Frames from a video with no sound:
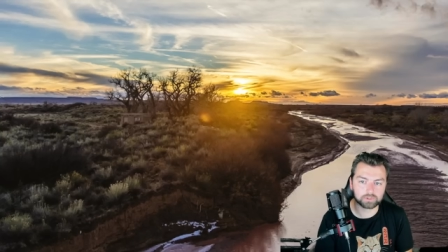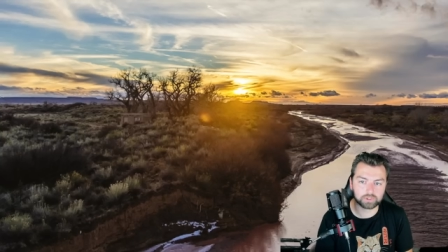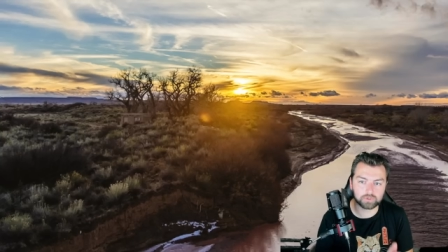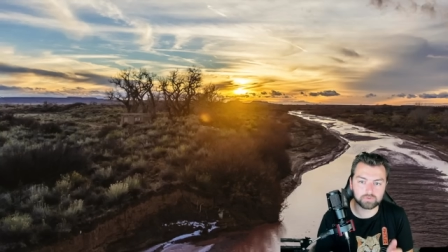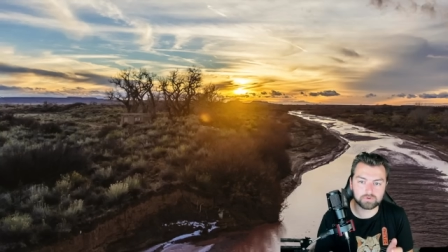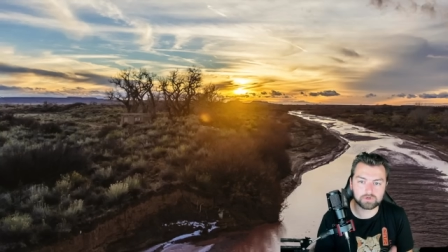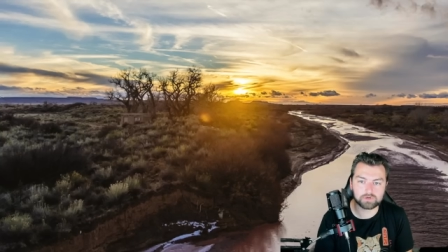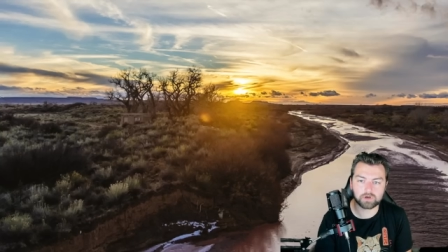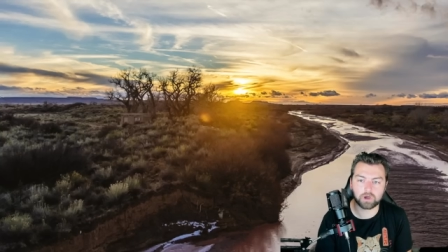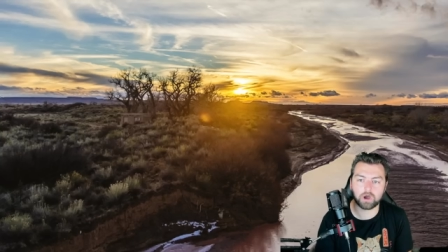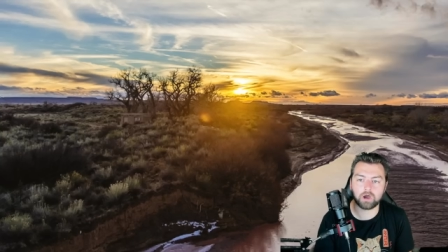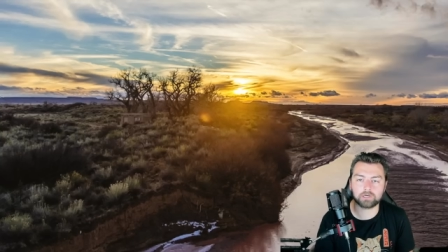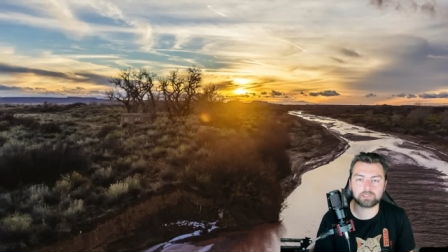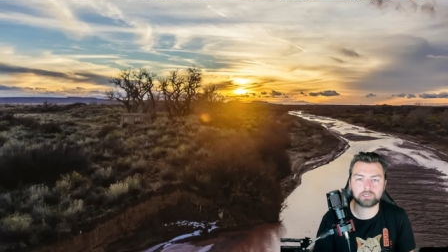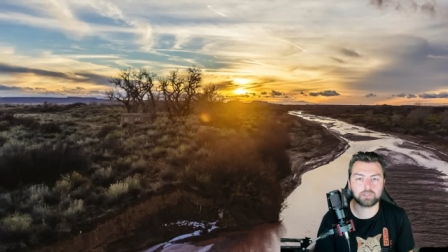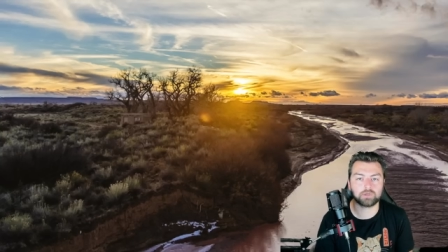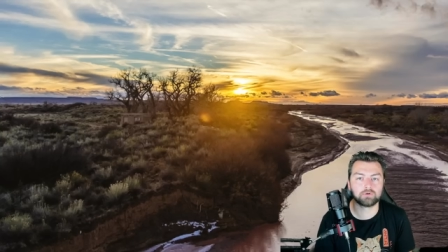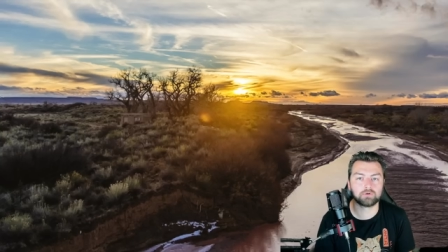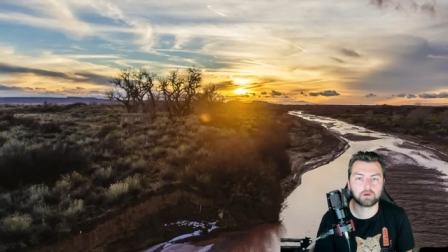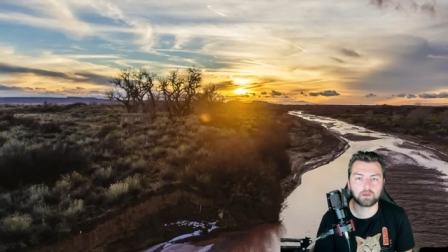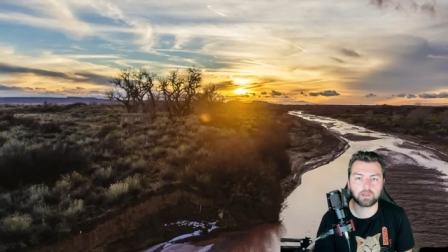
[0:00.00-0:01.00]
to not
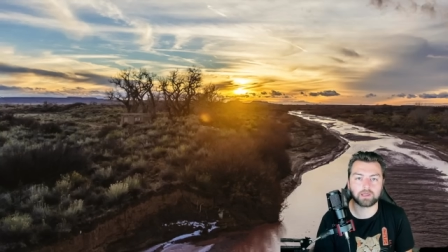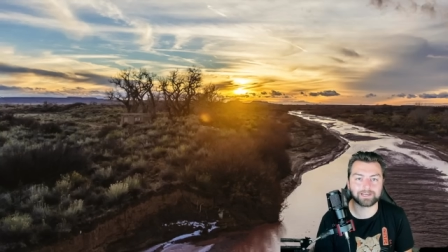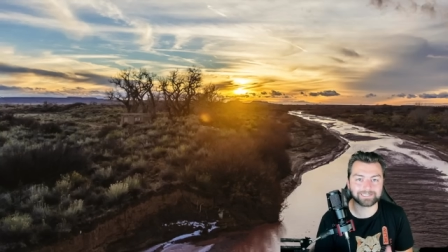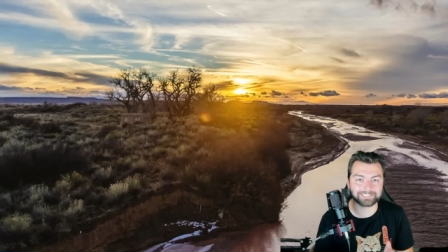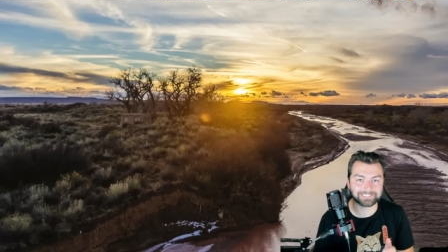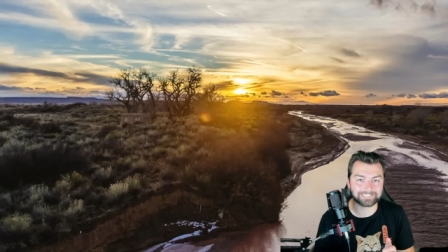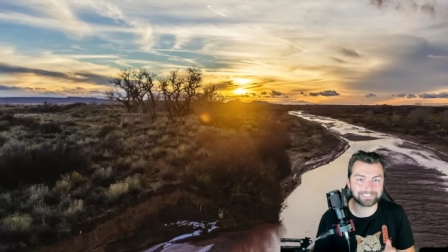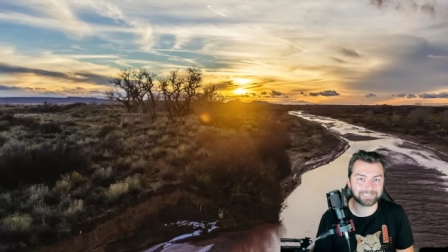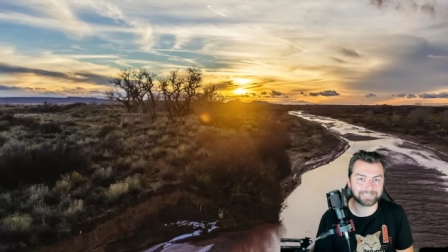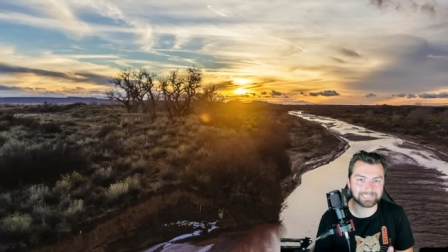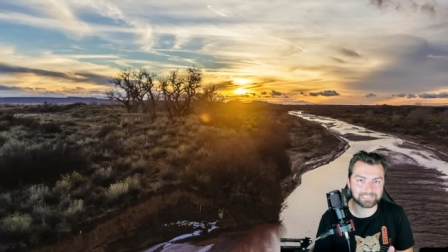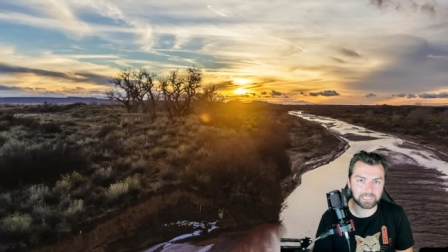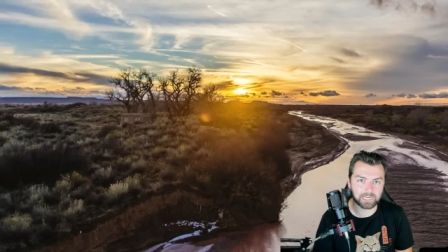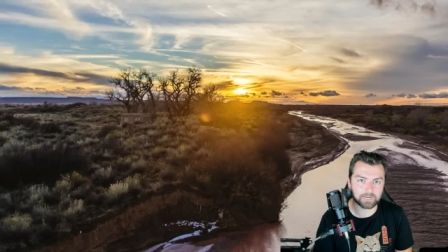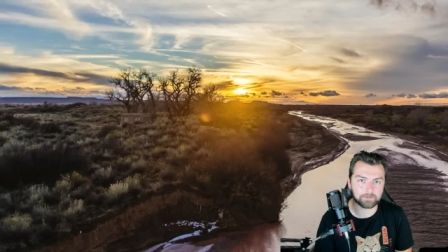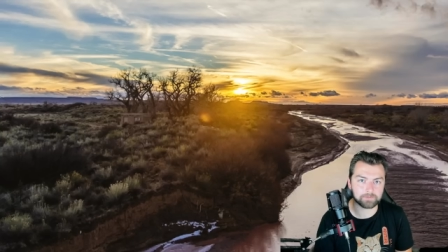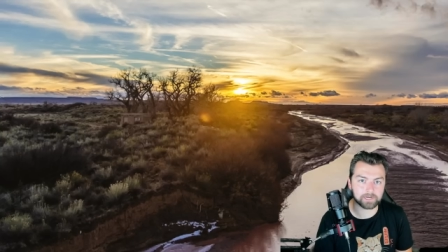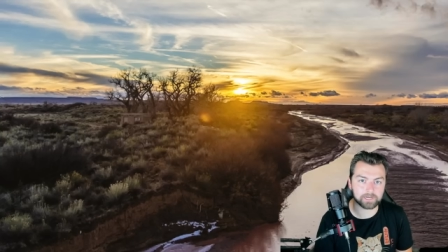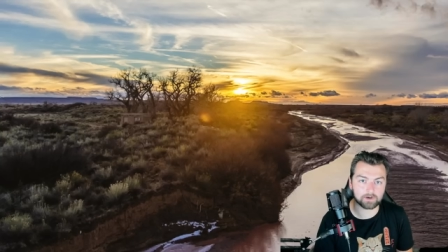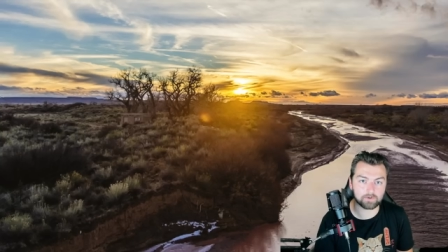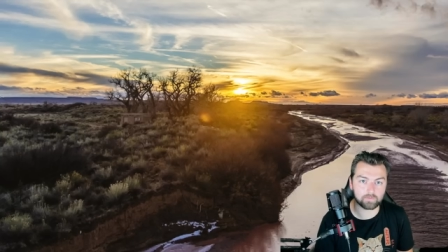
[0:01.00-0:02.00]
utilize the
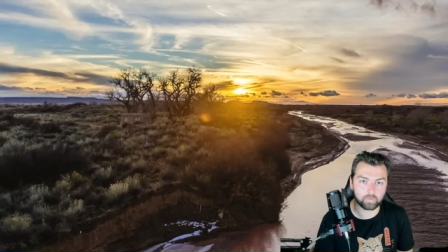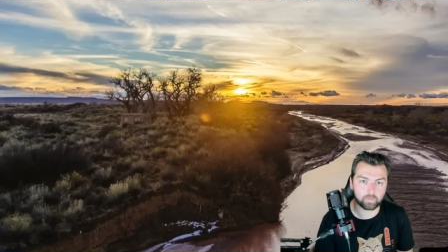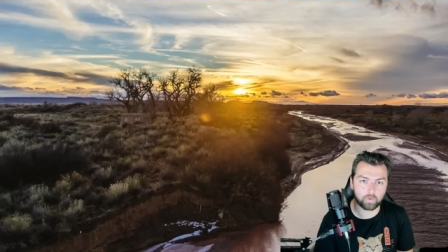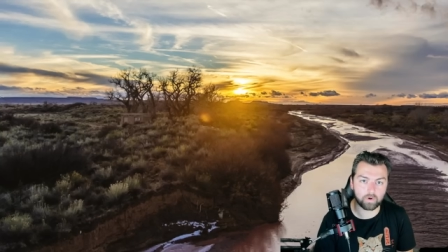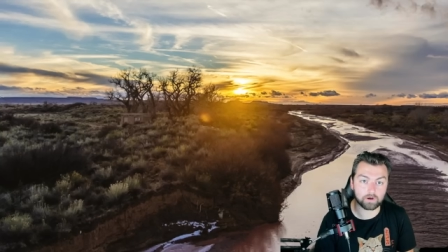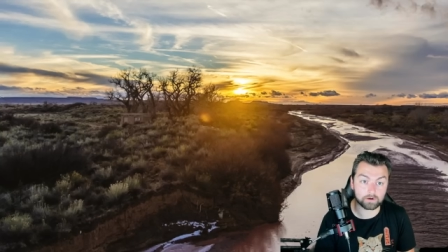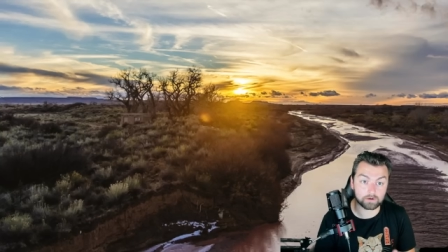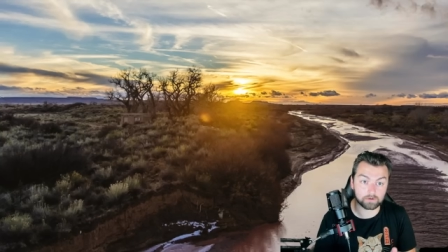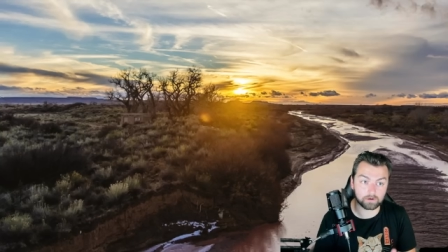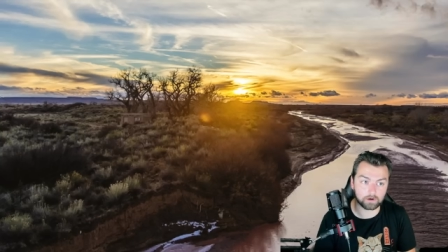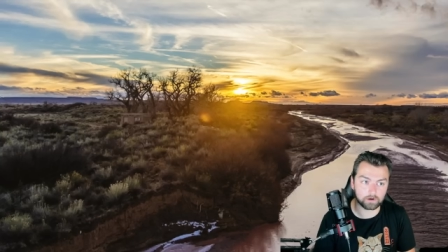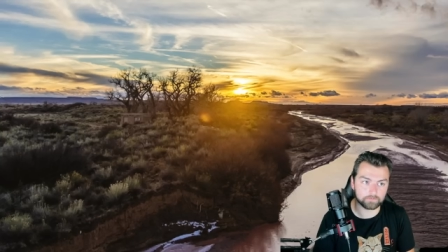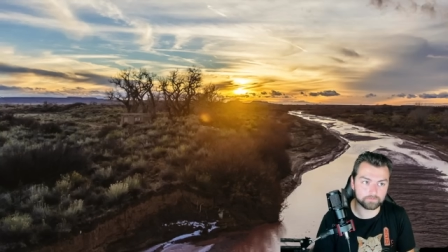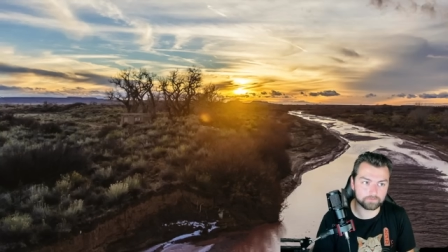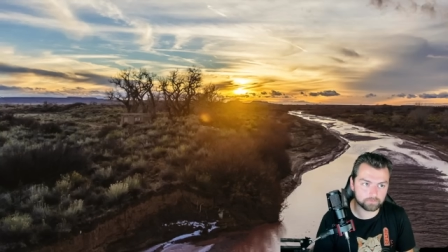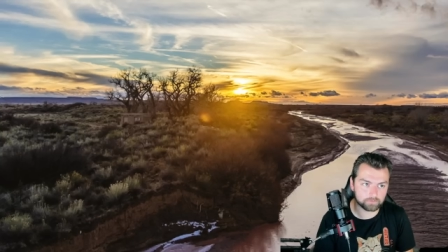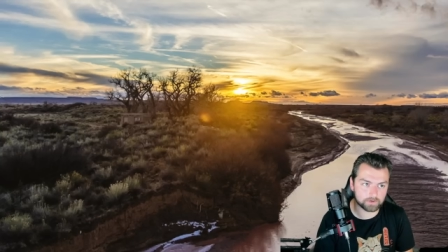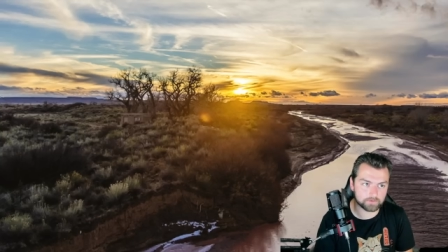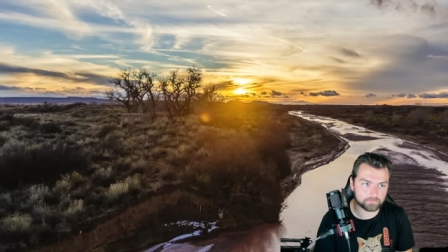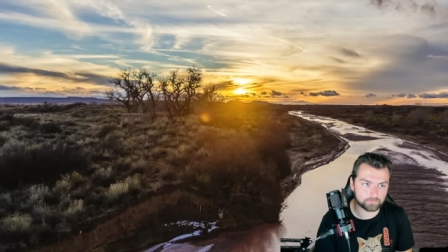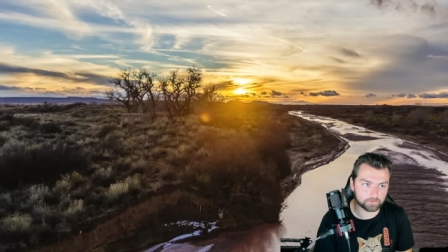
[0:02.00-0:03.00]
contaminated water of
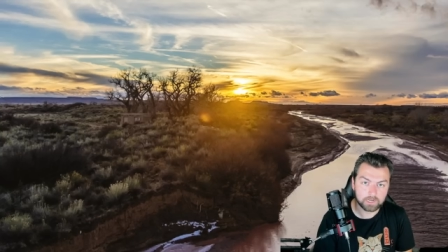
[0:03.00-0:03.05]
the river,